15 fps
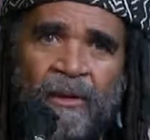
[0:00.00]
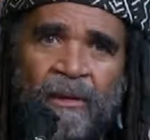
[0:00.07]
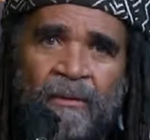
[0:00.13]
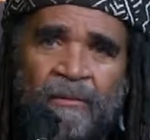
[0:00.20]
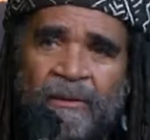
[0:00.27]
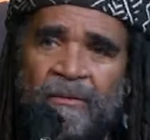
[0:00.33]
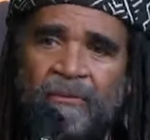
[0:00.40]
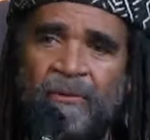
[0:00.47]
It
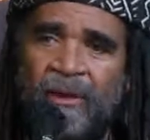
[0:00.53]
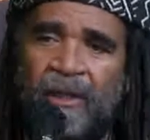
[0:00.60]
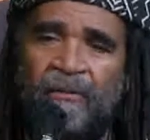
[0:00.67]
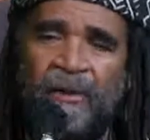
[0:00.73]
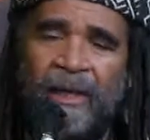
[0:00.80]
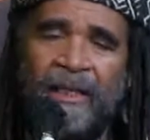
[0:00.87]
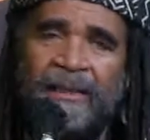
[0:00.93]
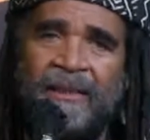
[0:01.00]
was a
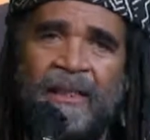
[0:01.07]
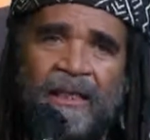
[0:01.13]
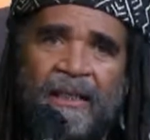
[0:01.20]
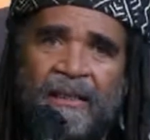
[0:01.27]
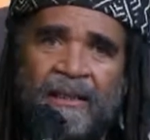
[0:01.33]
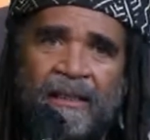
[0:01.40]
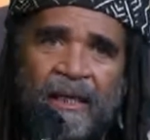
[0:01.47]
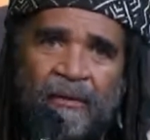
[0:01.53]
worldwide
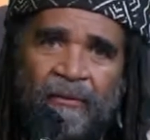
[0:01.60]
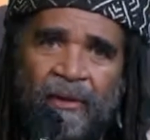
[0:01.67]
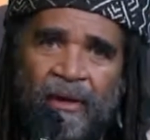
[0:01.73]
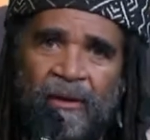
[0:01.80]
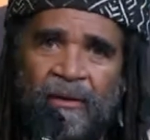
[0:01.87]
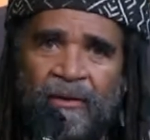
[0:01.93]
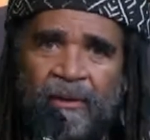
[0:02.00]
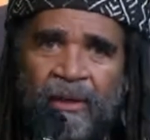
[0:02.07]
study that I
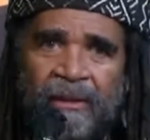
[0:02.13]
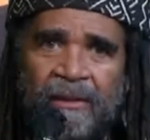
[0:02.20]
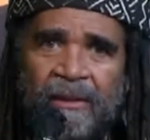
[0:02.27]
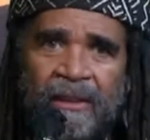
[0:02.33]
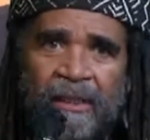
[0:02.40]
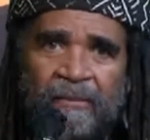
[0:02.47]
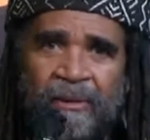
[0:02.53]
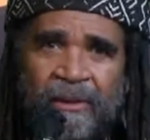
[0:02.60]
ran across a
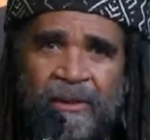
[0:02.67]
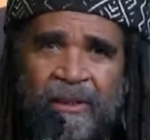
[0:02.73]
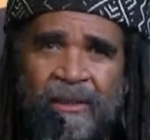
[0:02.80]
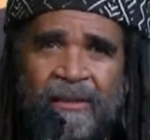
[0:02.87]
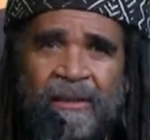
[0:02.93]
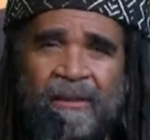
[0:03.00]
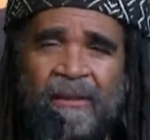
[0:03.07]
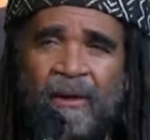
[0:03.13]
couple of
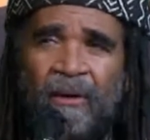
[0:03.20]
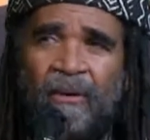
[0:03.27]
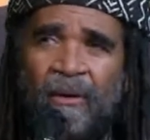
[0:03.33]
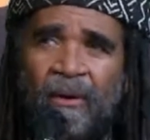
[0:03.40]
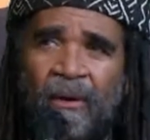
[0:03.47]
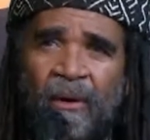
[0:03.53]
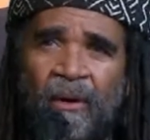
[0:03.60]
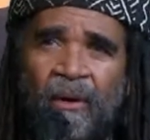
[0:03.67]
years ago,
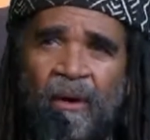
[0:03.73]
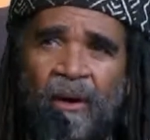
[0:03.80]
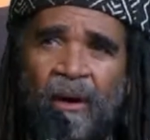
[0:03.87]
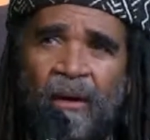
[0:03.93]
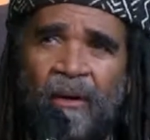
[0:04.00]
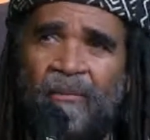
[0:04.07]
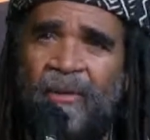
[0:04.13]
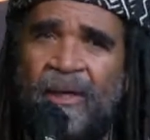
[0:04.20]

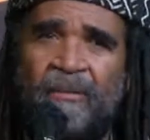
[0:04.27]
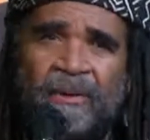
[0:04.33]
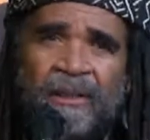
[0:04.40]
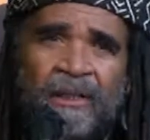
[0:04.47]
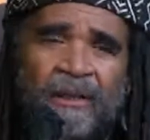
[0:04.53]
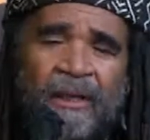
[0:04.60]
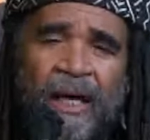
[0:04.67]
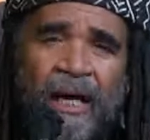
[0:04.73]
or maybe a
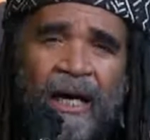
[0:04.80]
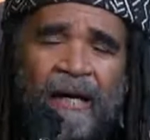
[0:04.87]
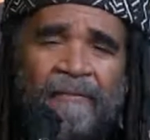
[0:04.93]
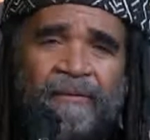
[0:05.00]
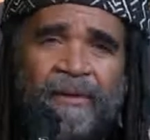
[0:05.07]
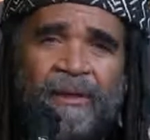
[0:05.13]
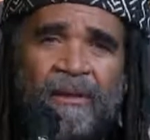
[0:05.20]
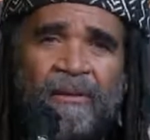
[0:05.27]
year and a
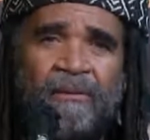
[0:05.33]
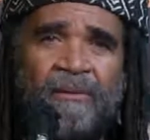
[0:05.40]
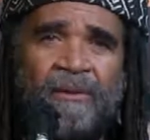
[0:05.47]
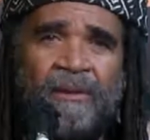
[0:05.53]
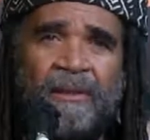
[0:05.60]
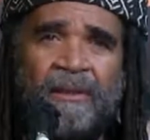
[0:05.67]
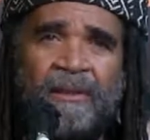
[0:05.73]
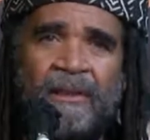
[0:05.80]
half ago,
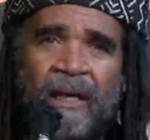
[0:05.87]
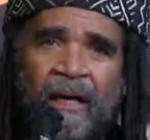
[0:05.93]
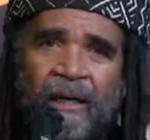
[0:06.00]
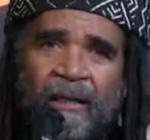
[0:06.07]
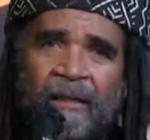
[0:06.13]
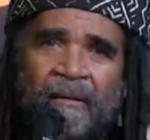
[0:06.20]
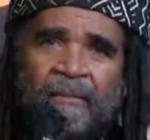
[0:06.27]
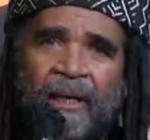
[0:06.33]

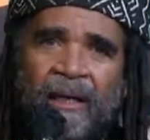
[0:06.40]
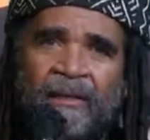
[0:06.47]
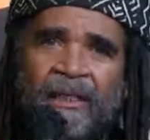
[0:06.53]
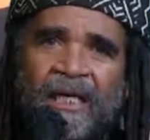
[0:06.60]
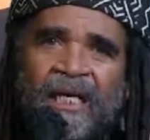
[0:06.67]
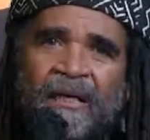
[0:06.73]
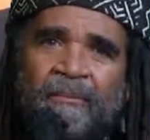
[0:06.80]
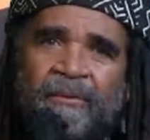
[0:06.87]
talking about
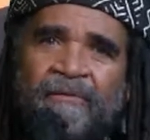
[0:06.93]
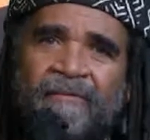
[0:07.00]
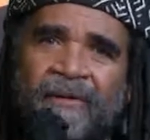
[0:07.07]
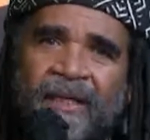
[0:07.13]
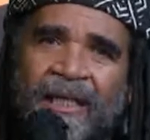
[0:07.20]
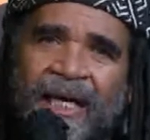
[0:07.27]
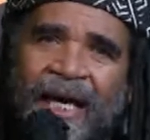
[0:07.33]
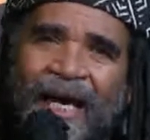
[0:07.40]
they could
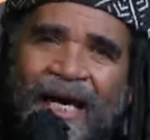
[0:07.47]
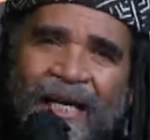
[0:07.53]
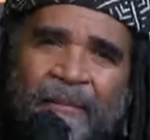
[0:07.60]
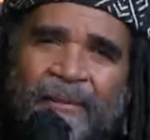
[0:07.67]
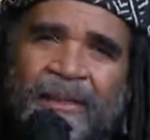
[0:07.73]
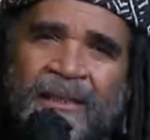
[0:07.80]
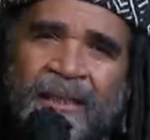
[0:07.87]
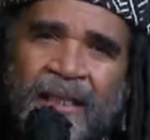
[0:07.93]
prevent
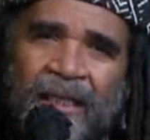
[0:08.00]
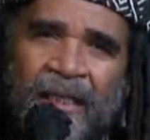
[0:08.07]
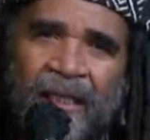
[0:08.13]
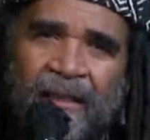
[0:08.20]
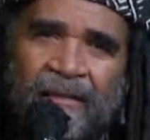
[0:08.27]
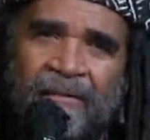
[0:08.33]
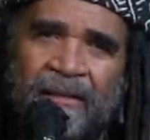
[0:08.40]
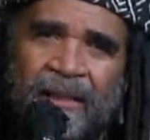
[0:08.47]
80%
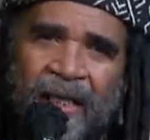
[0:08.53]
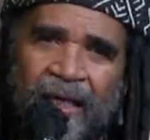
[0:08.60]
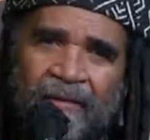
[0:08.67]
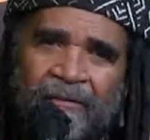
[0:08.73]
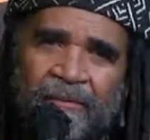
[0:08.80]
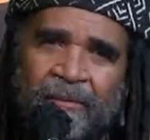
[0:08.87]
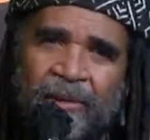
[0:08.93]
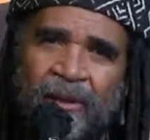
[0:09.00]
of the
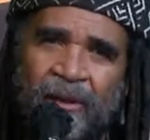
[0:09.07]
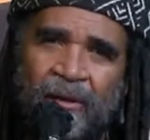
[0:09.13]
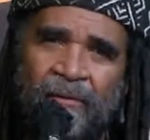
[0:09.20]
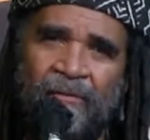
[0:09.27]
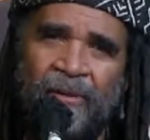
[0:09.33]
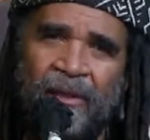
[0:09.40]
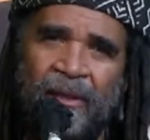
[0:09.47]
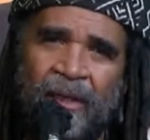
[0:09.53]
deaths from
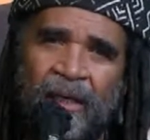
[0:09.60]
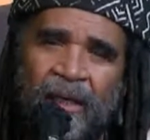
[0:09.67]
COVID